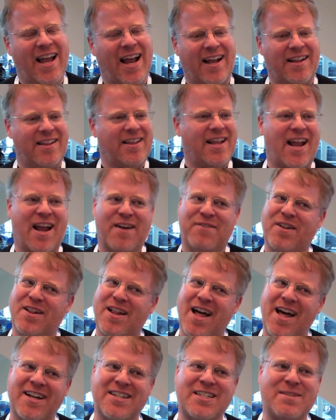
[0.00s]
and they have a
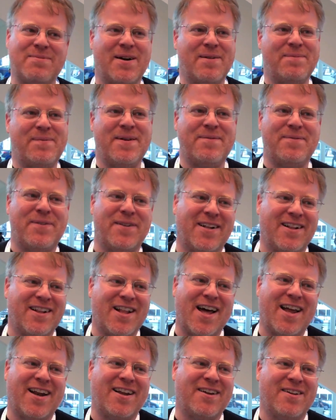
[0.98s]
lot of smart people and
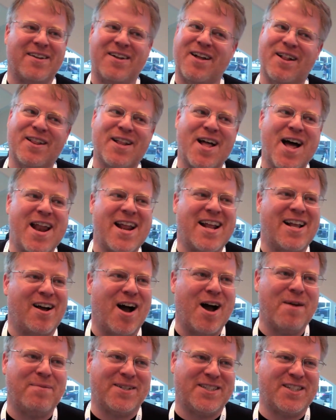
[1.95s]
a lot of
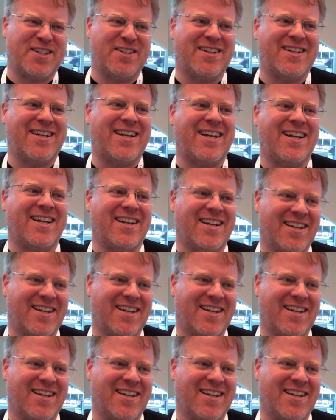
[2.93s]
opportunity.